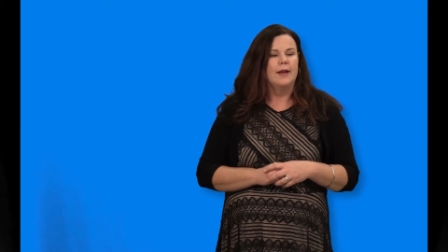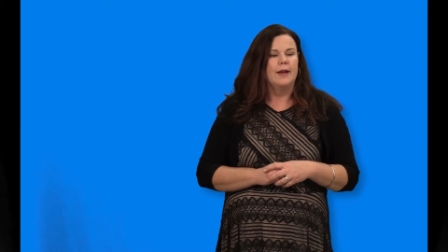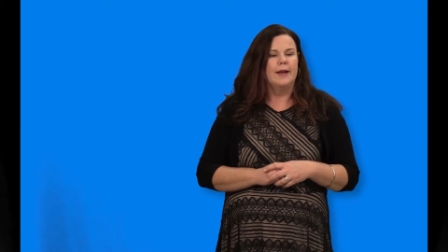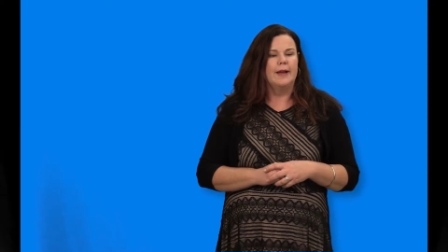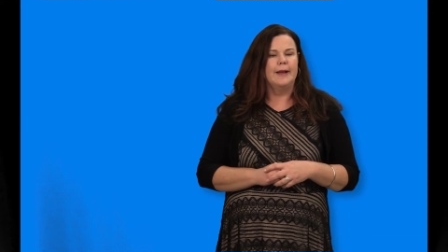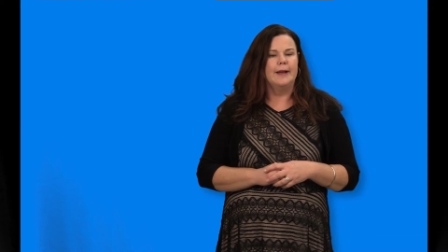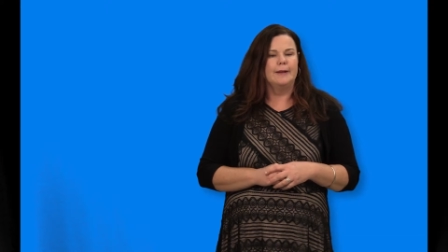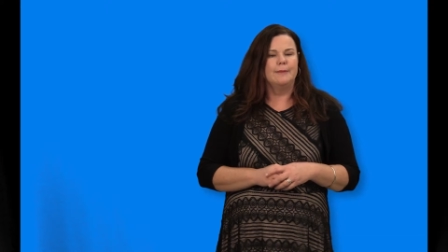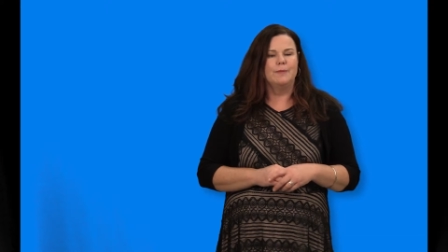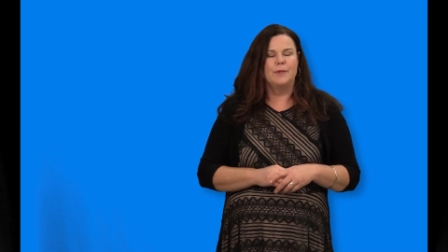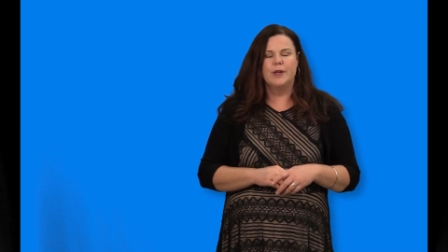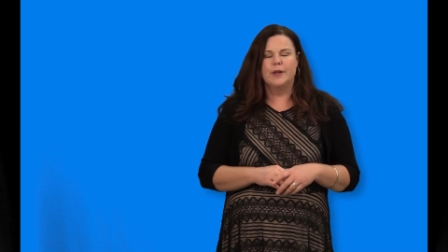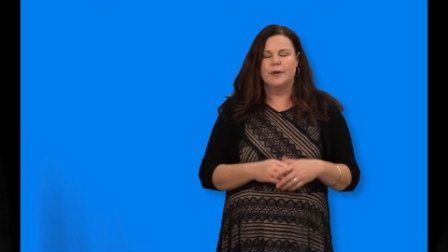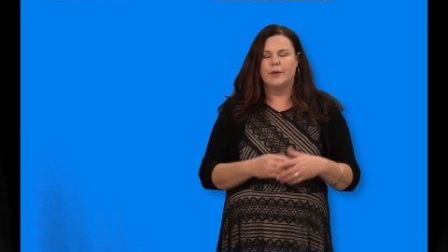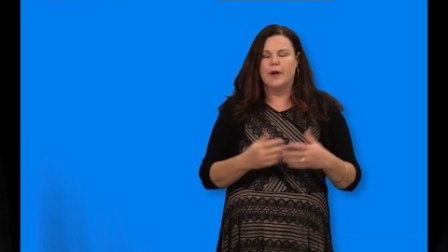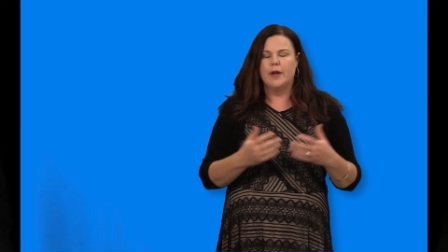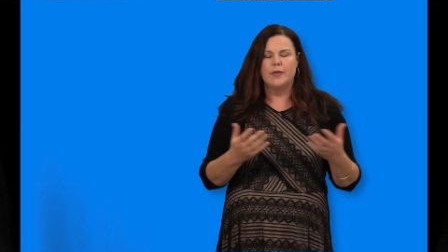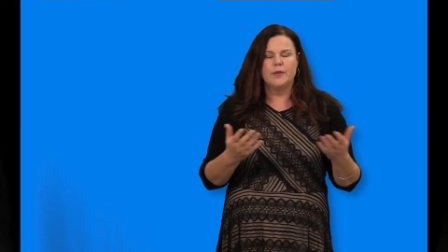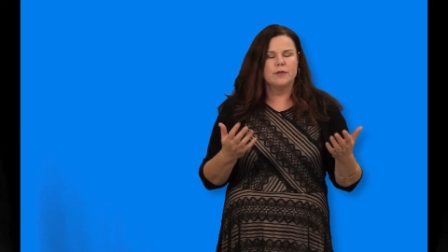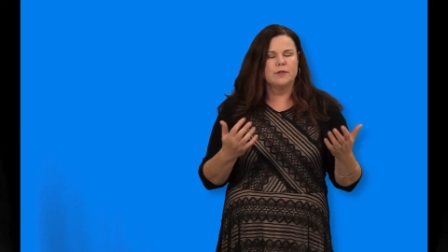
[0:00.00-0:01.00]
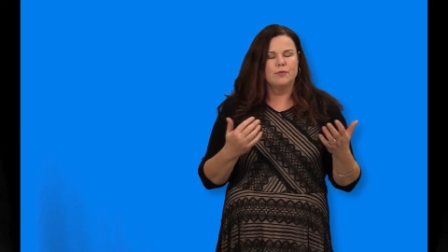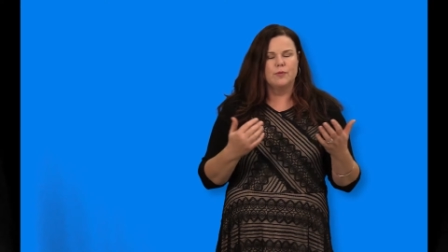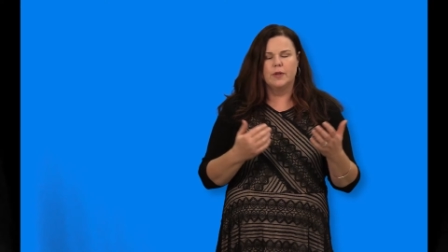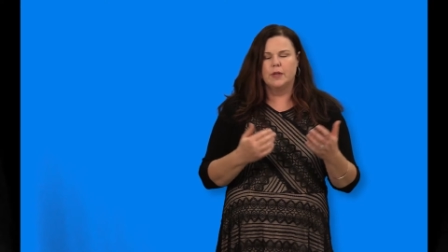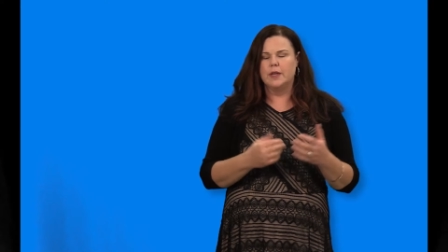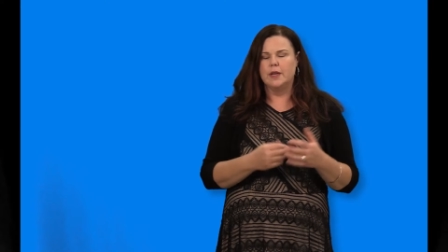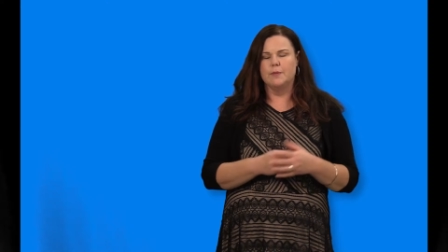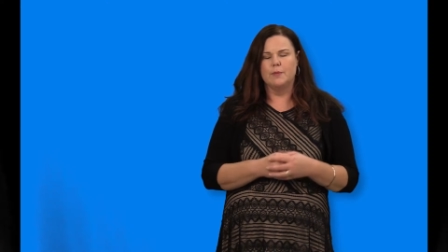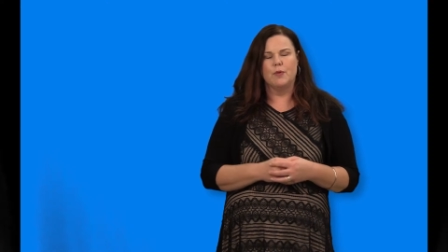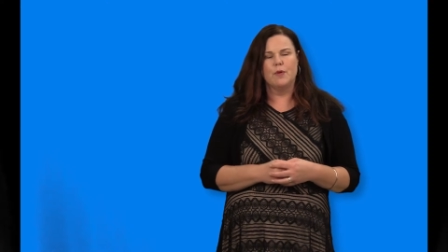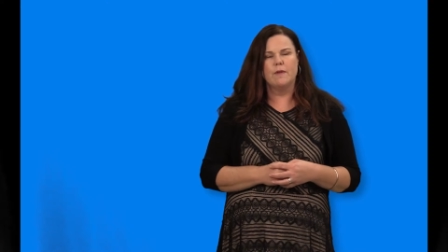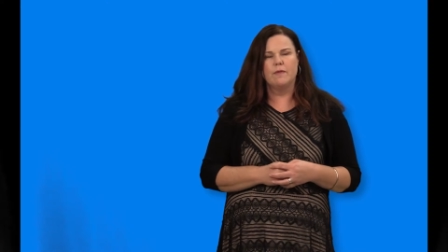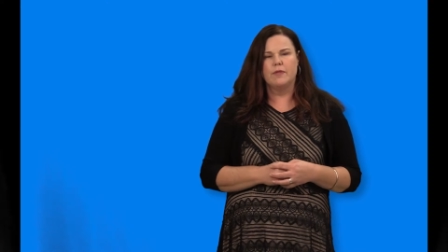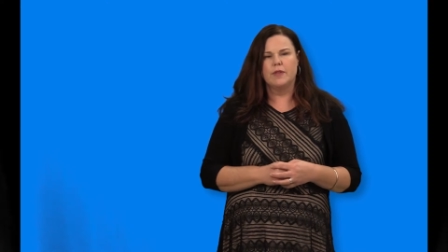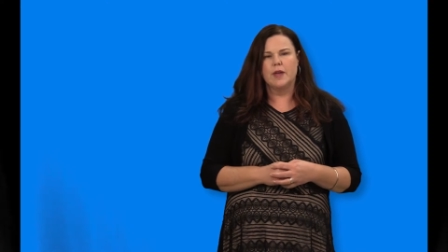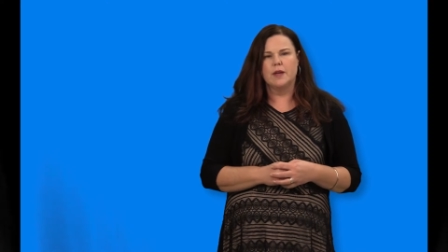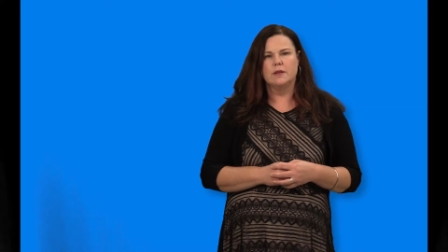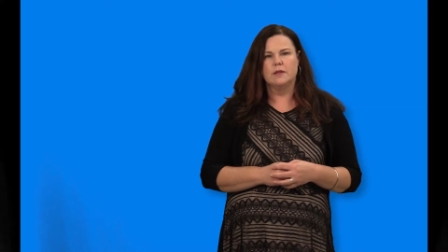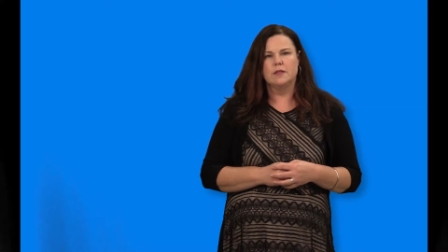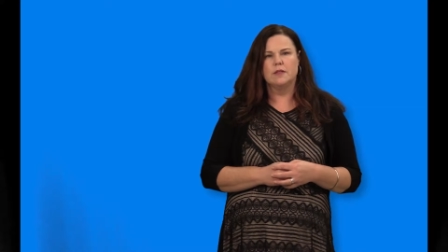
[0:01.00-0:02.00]
all those really important
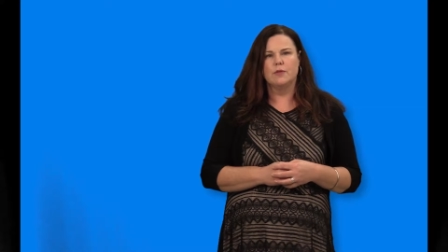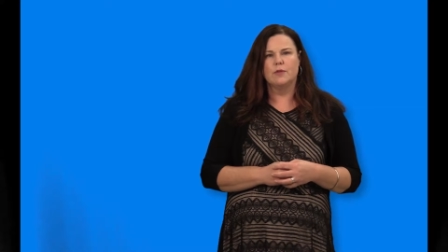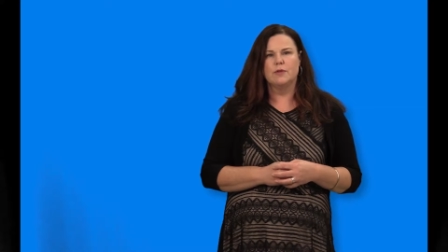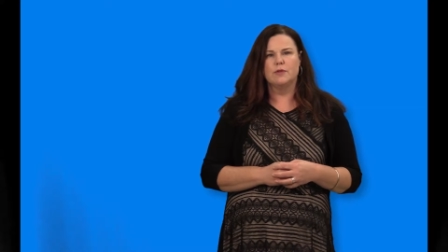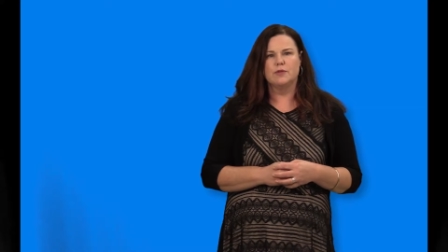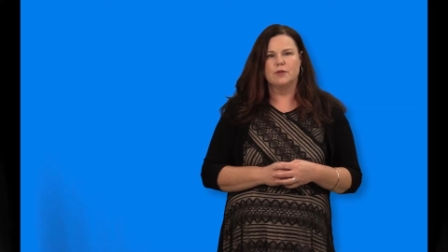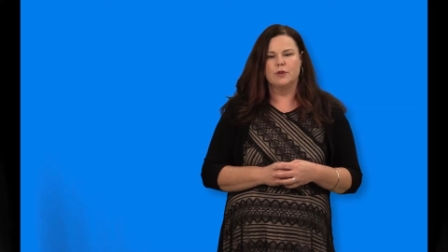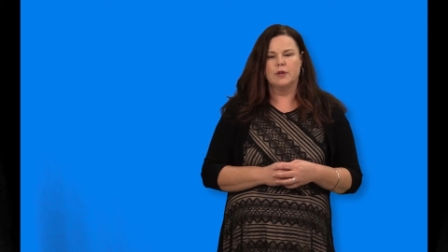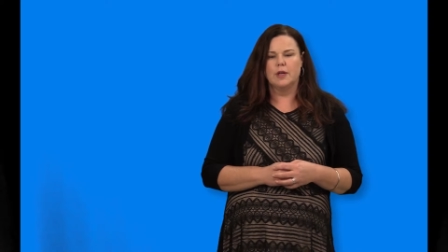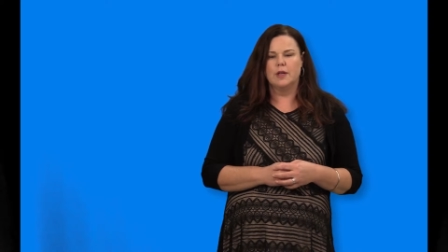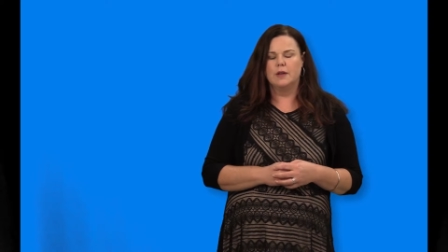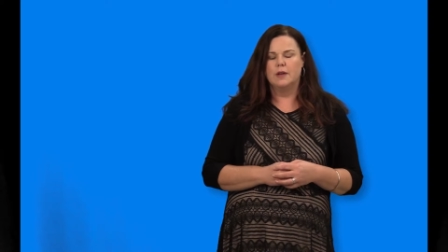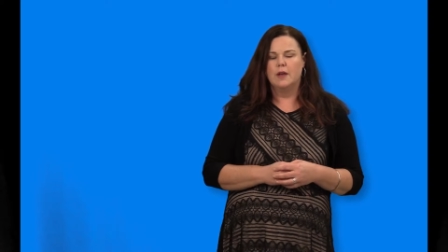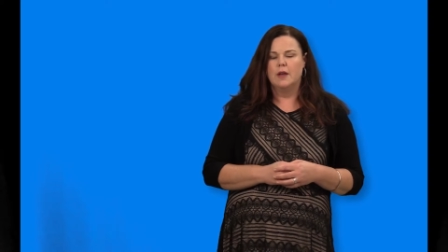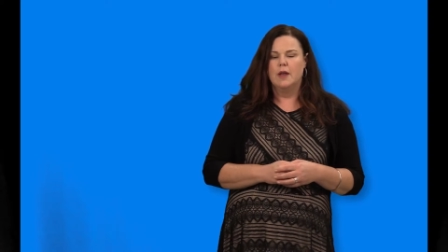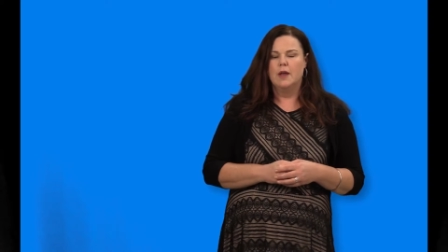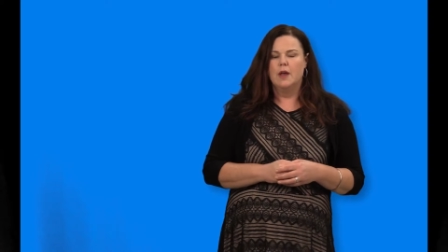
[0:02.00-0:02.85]
things. So those are good.